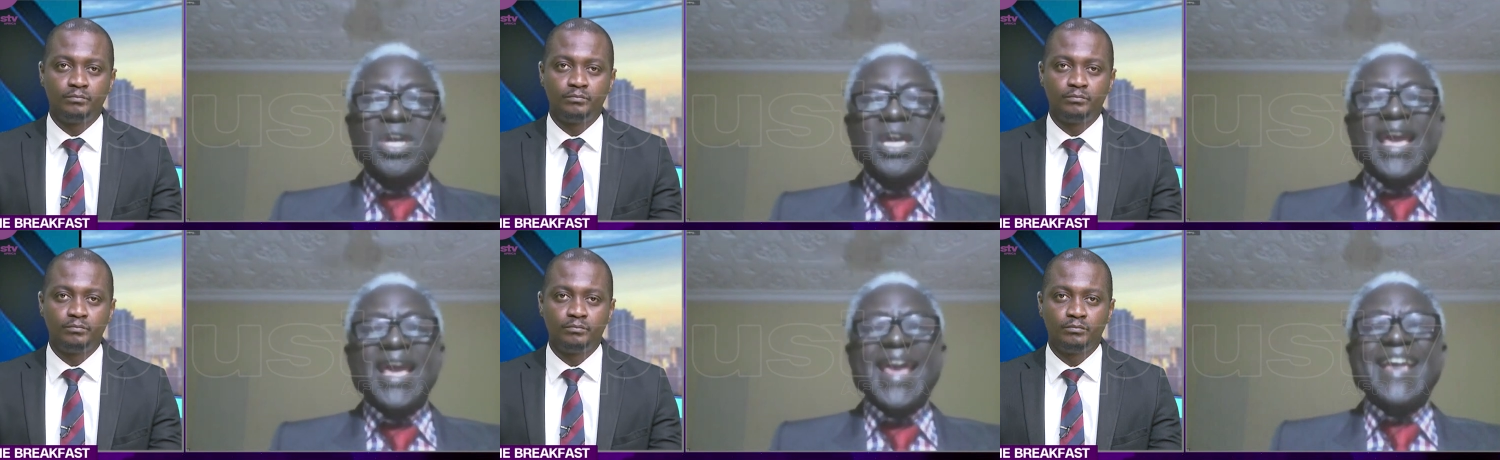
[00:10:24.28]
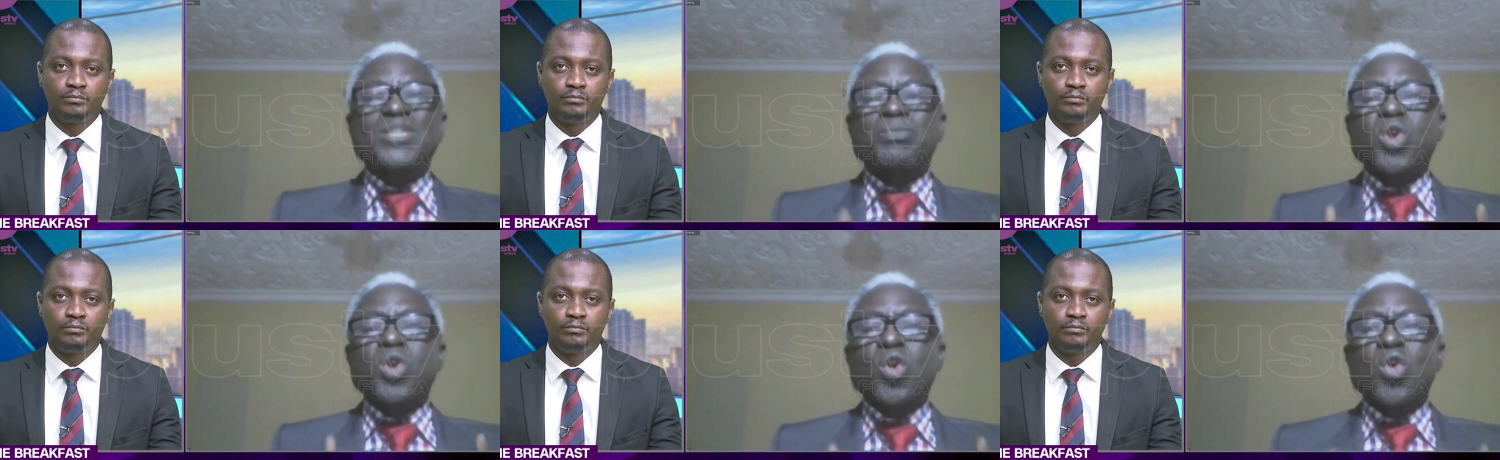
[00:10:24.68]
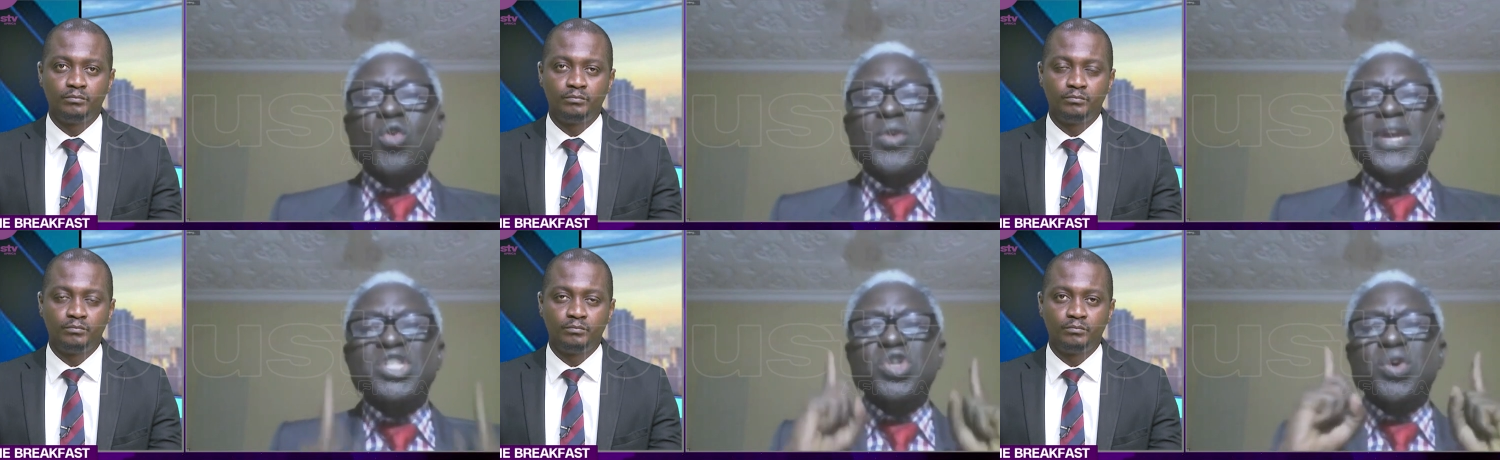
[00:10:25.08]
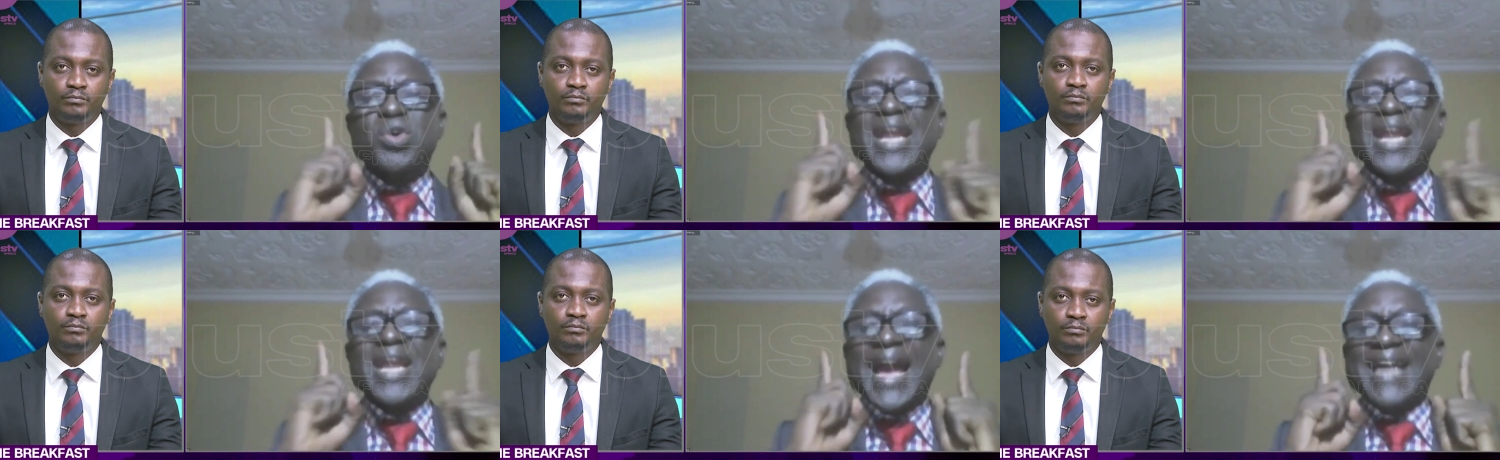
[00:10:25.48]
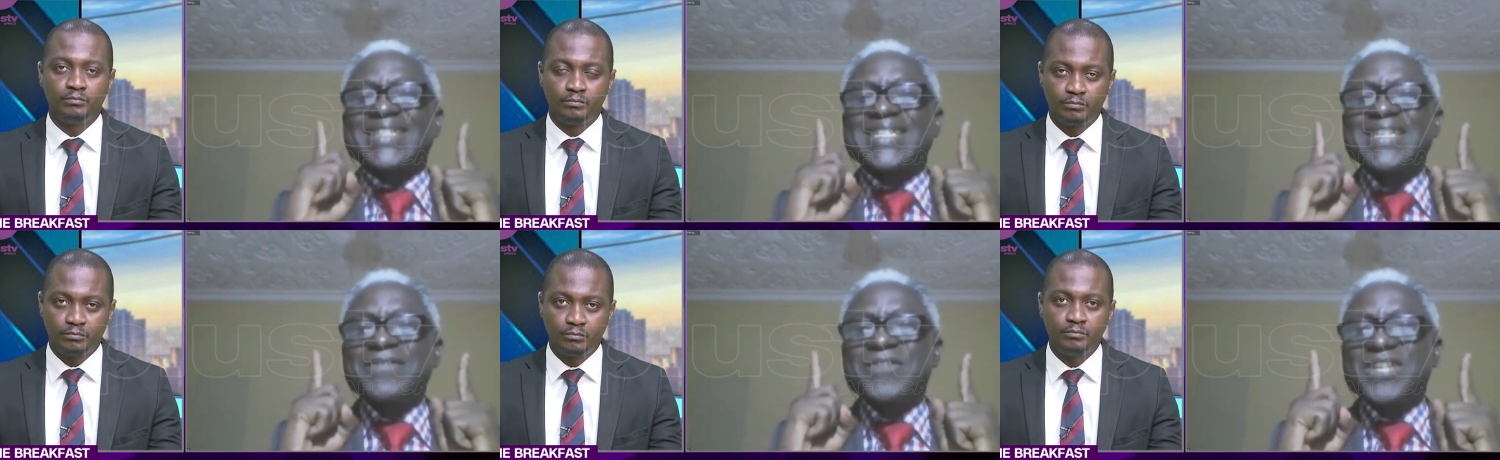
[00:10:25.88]
Speaker 1: exploration
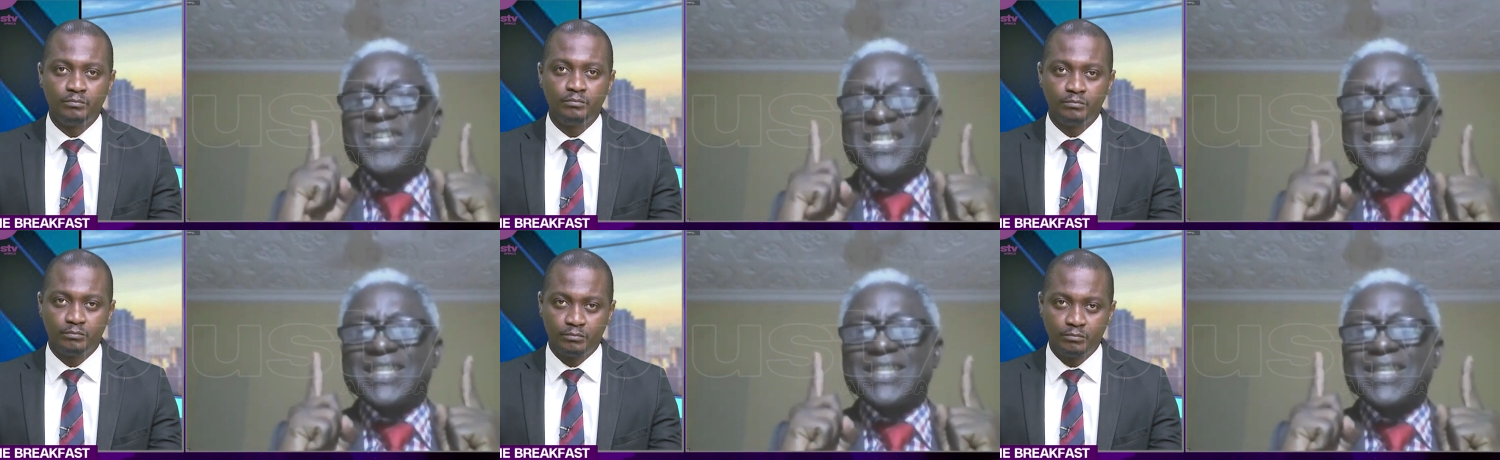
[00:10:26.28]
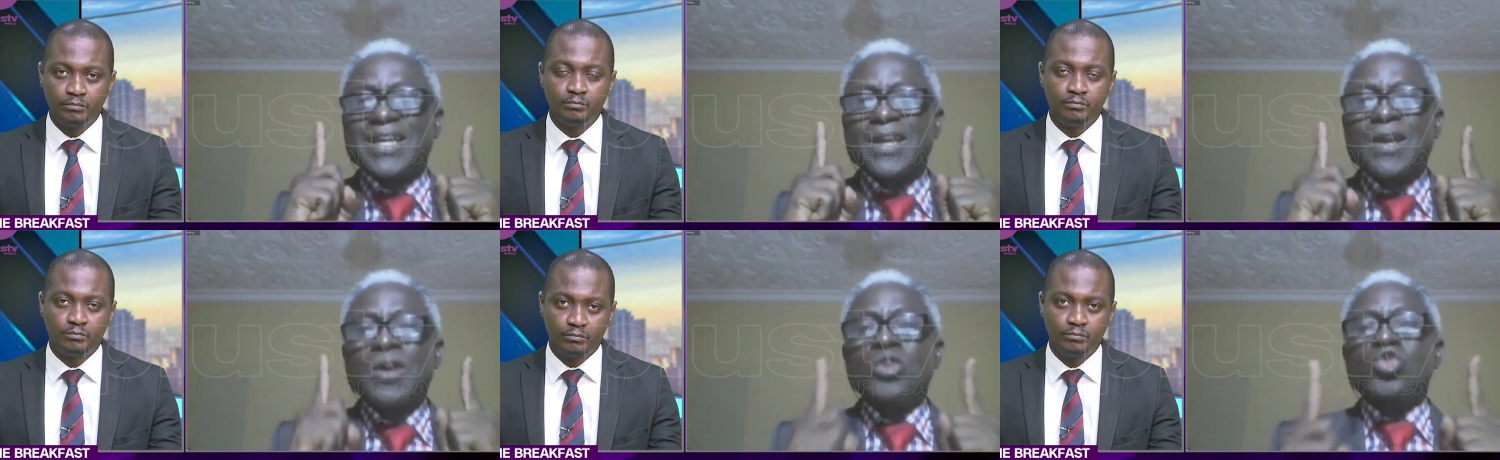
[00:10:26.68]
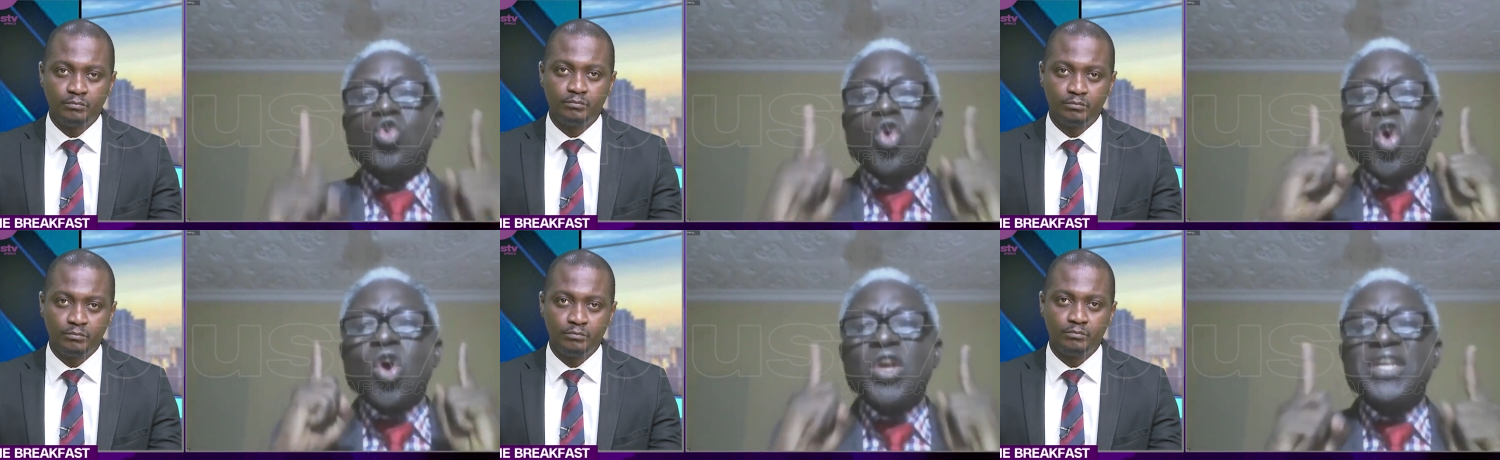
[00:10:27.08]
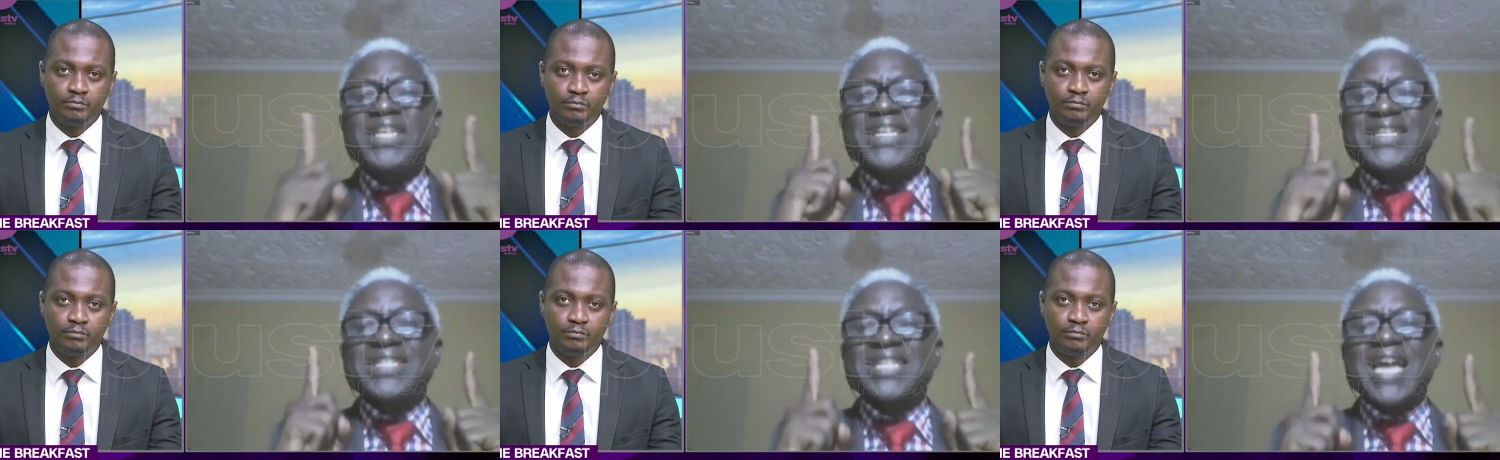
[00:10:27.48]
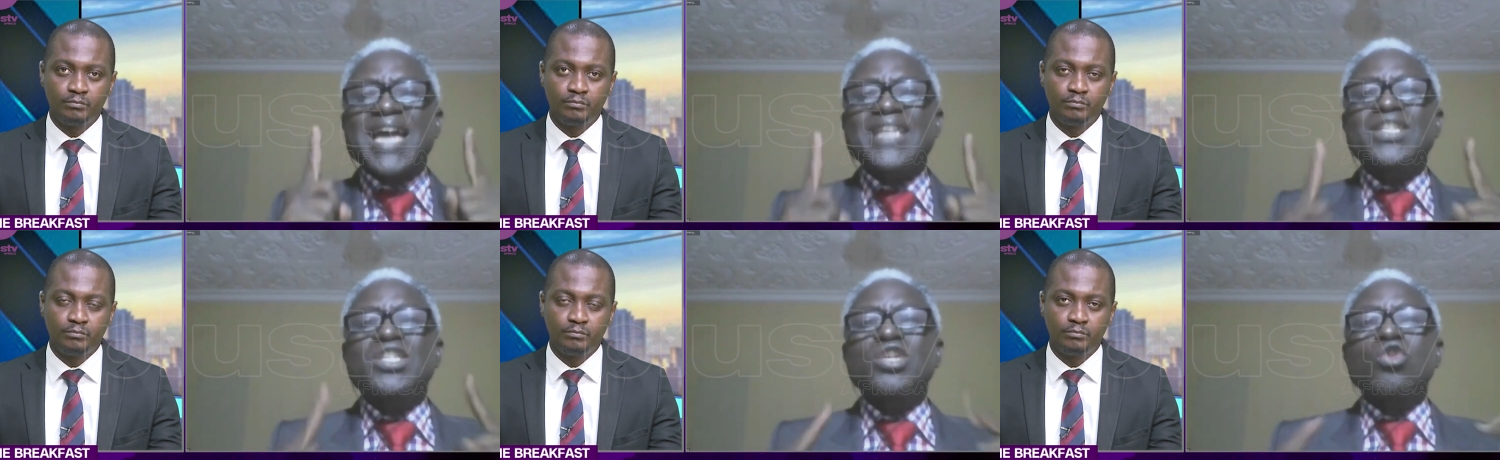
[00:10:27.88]
activities to understand
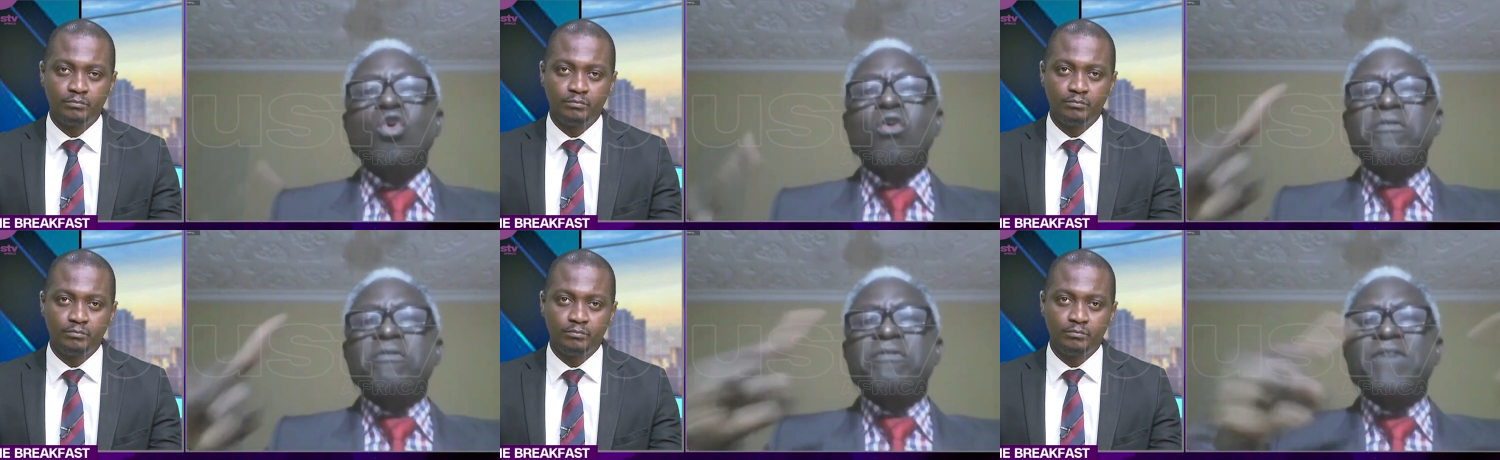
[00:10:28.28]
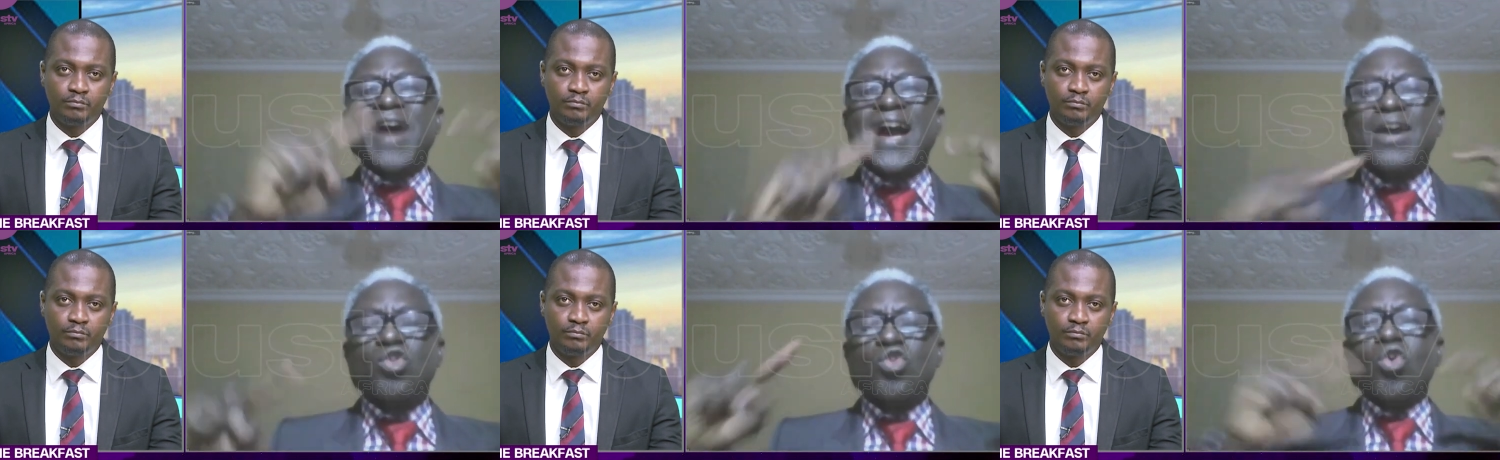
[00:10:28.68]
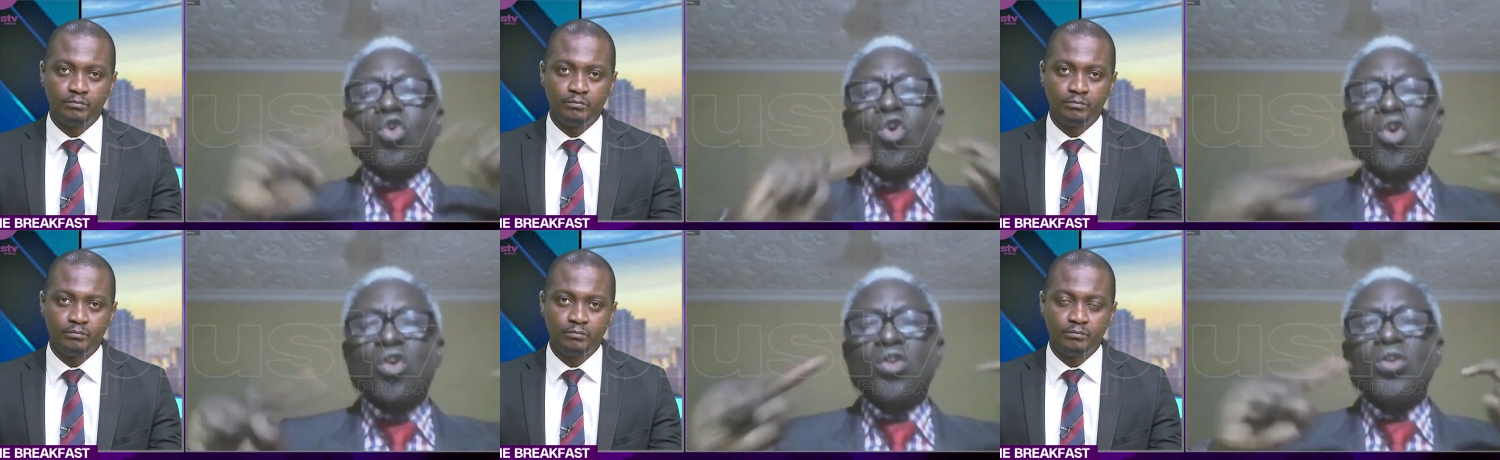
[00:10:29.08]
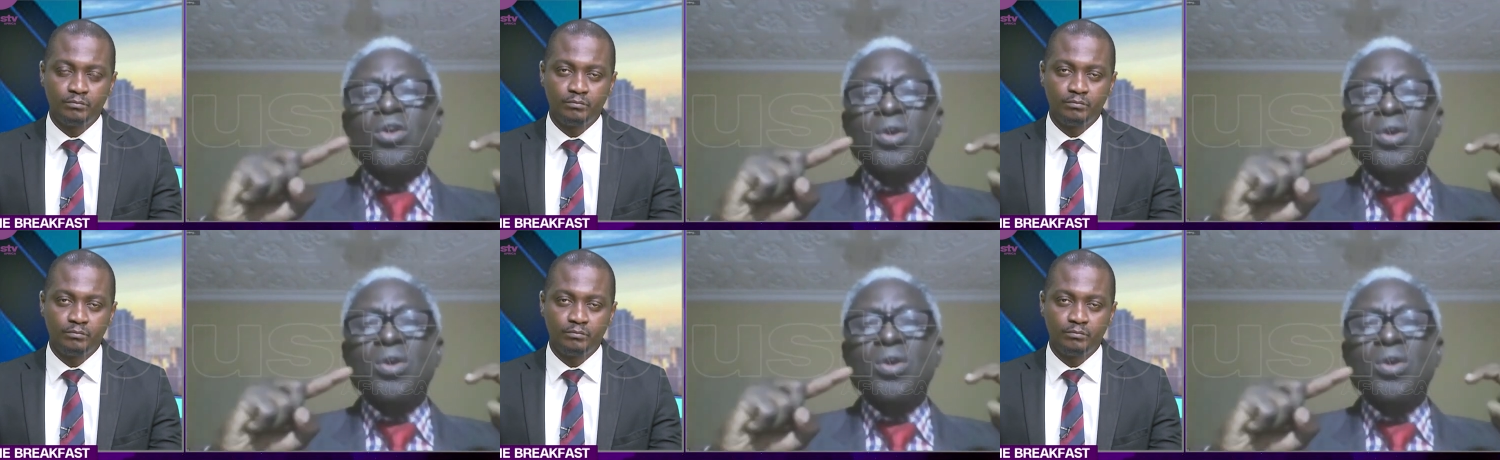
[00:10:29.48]
the overall